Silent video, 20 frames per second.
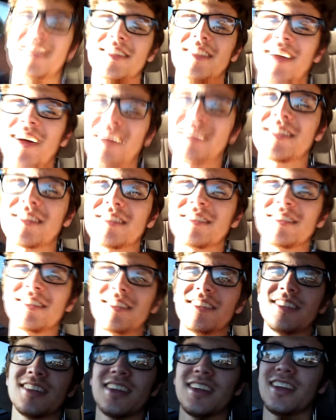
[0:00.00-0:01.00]
in high
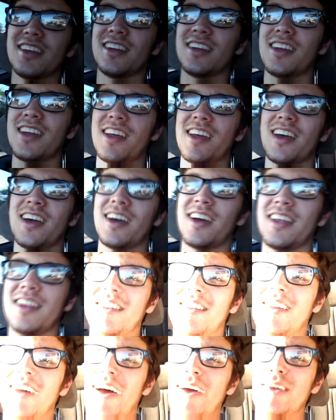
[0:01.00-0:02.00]
school, and
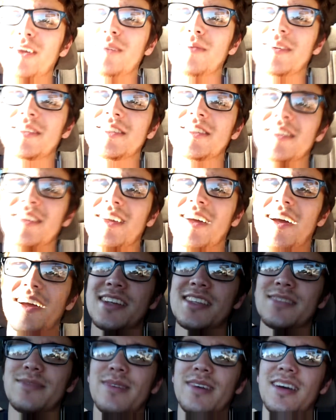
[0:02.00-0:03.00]
I don't know about you
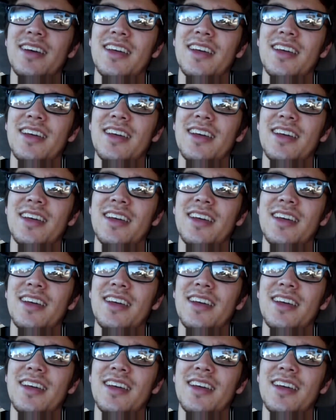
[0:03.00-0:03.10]
guys, but